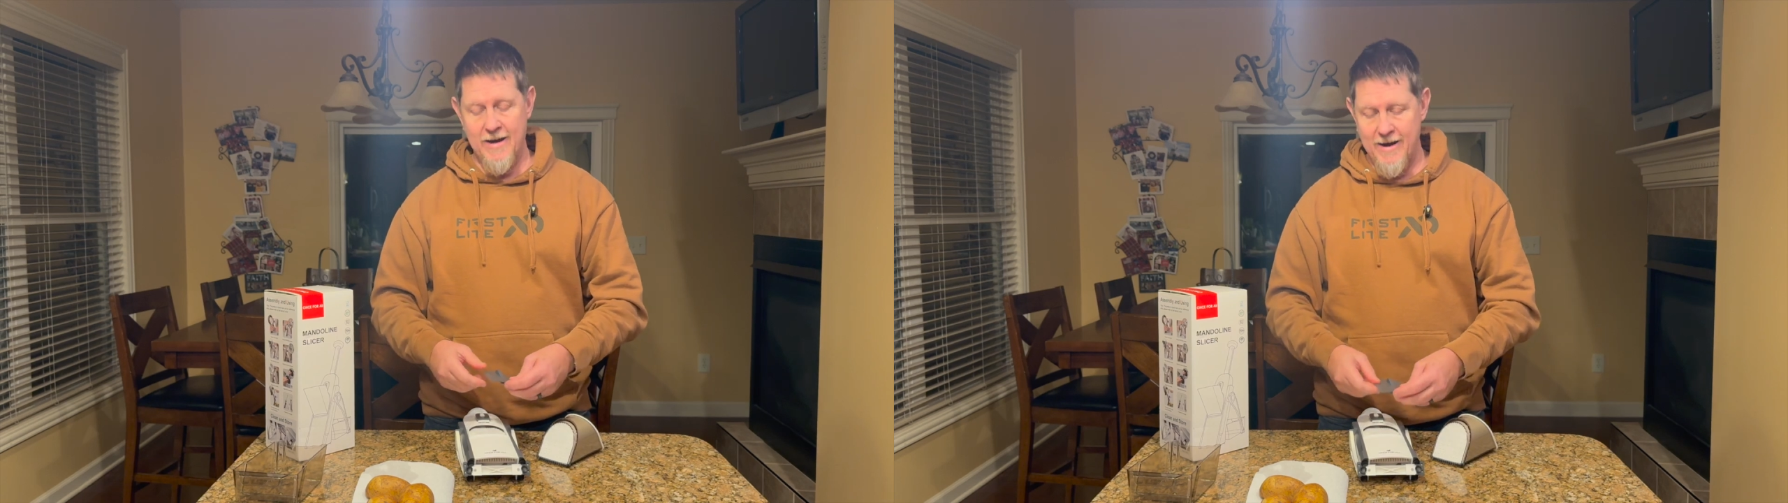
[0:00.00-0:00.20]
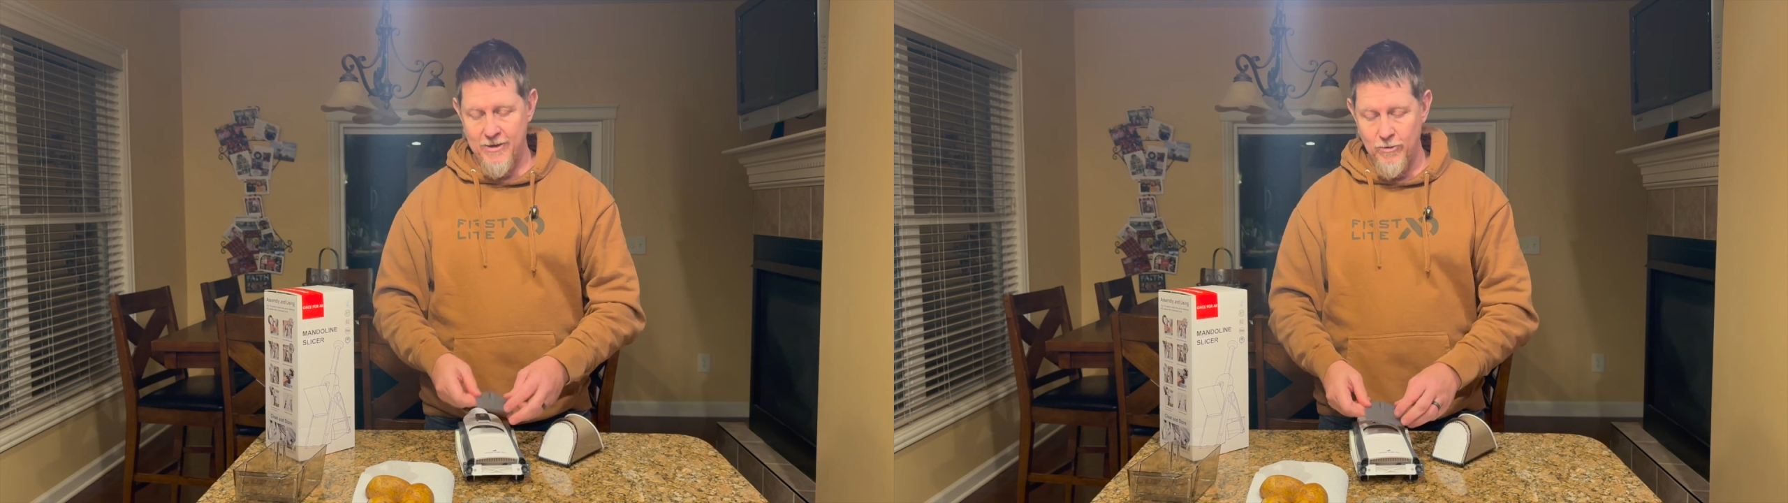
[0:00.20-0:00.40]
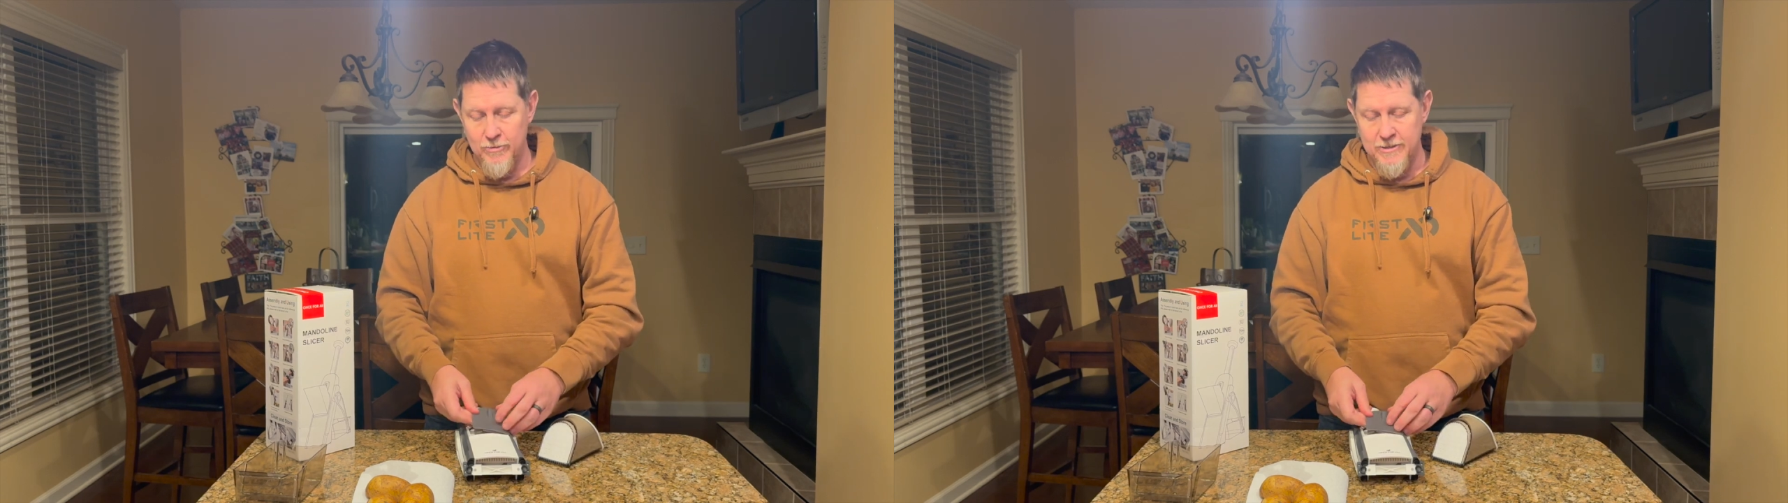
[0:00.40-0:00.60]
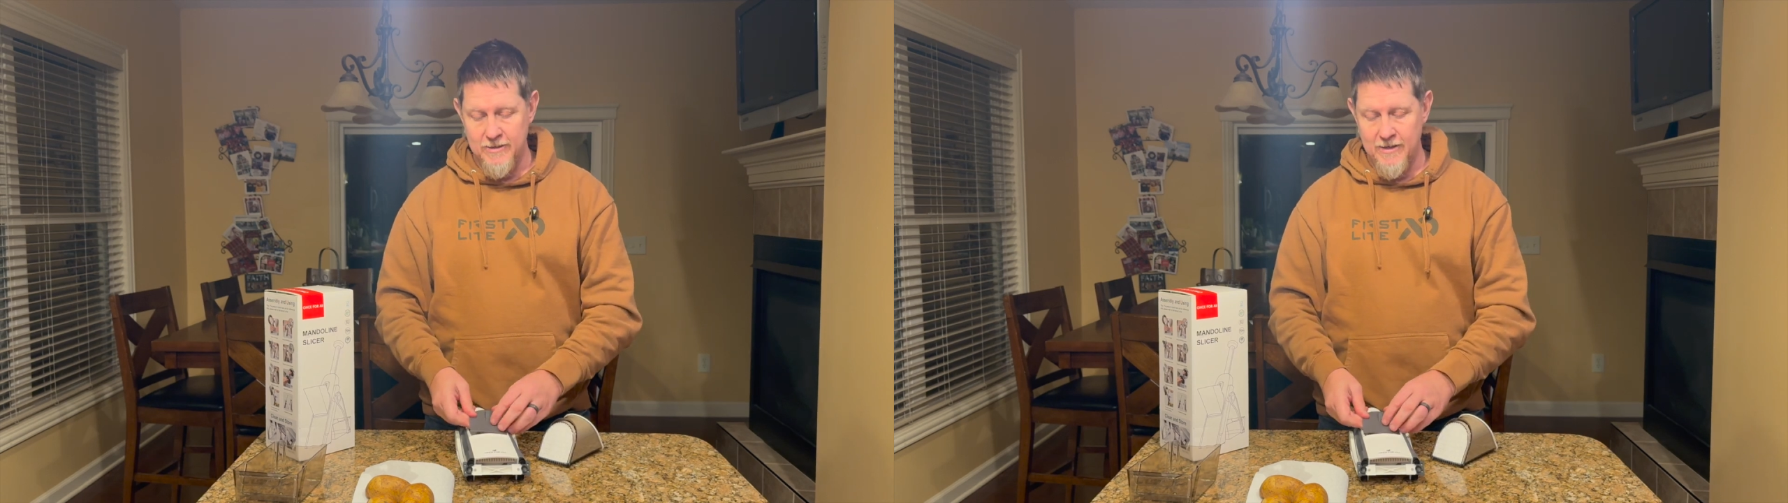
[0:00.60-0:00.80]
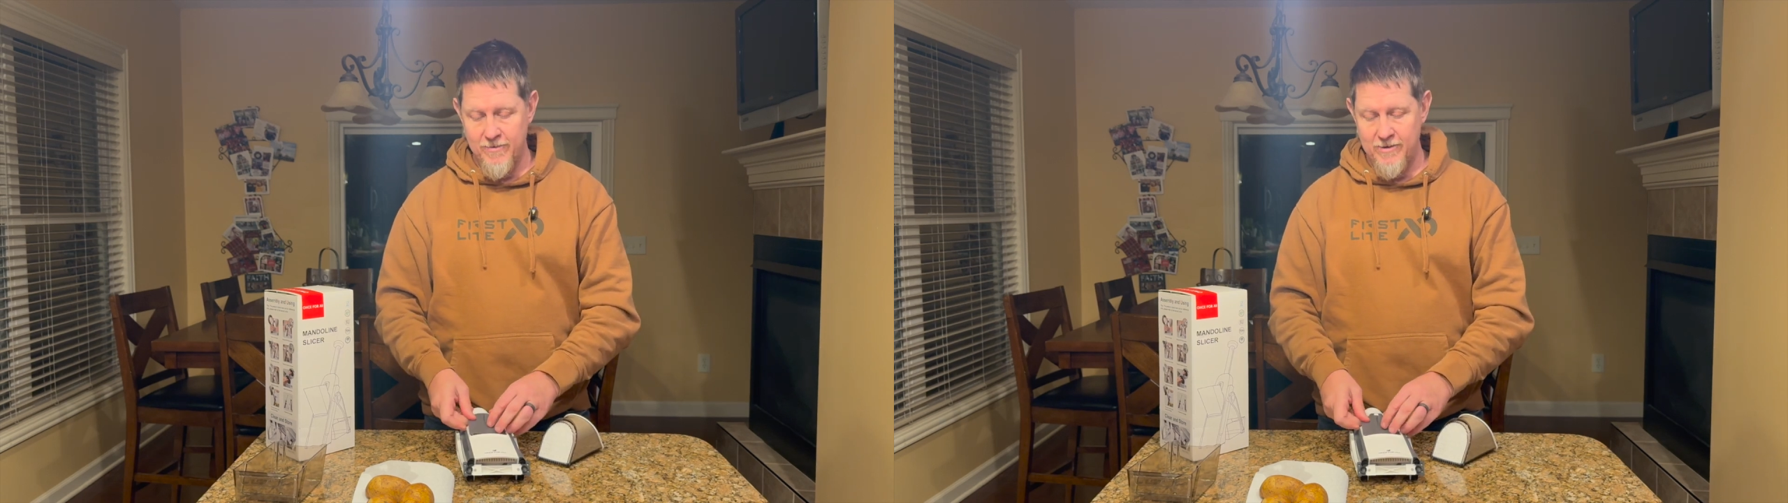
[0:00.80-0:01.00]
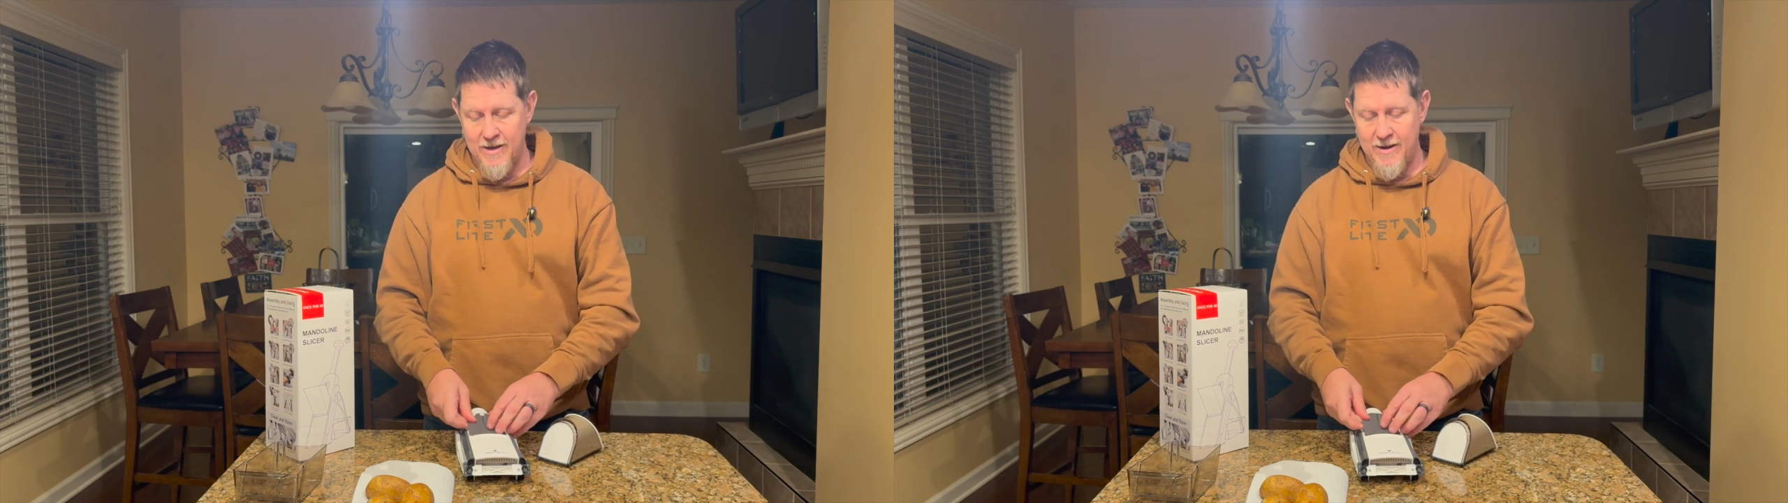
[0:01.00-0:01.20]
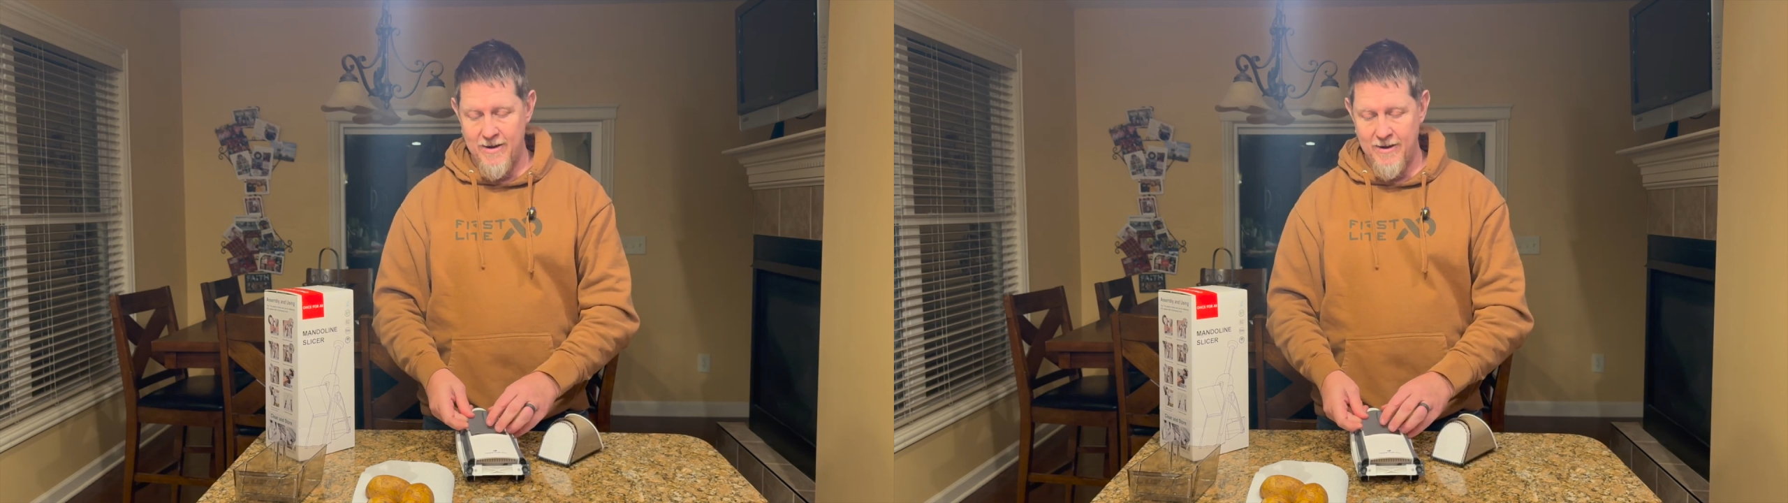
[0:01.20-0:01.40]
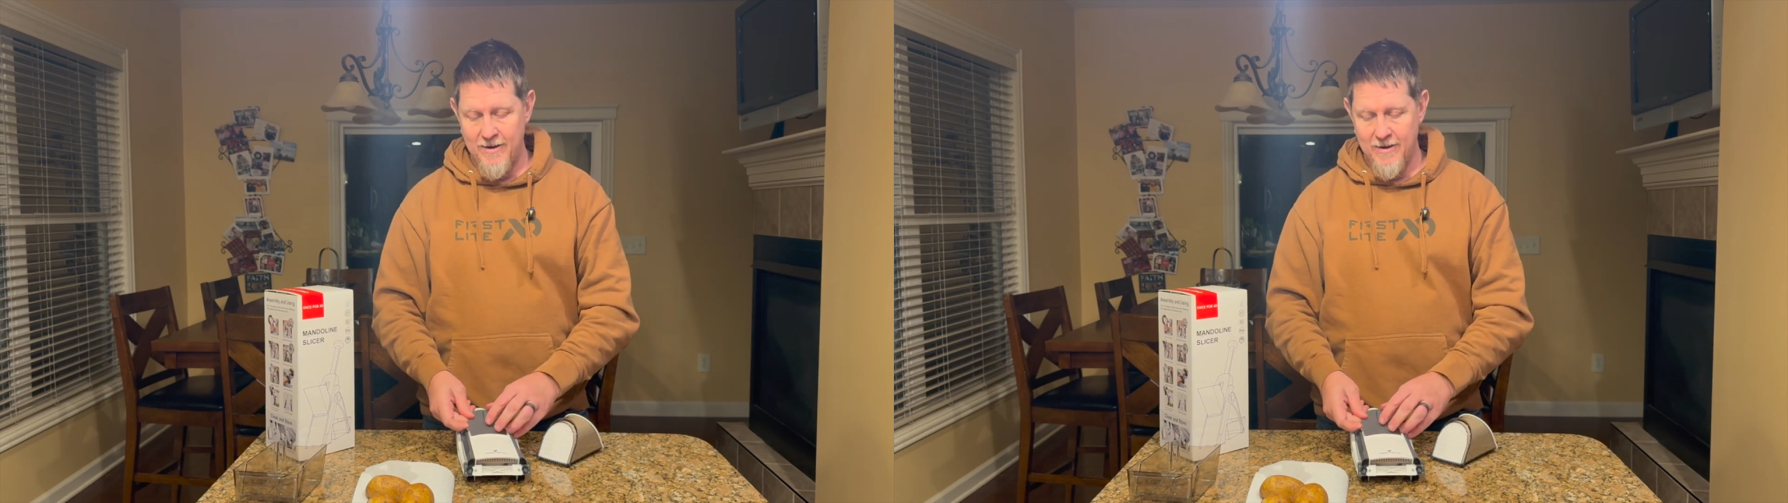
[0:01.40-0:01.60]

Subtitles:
I used it the other day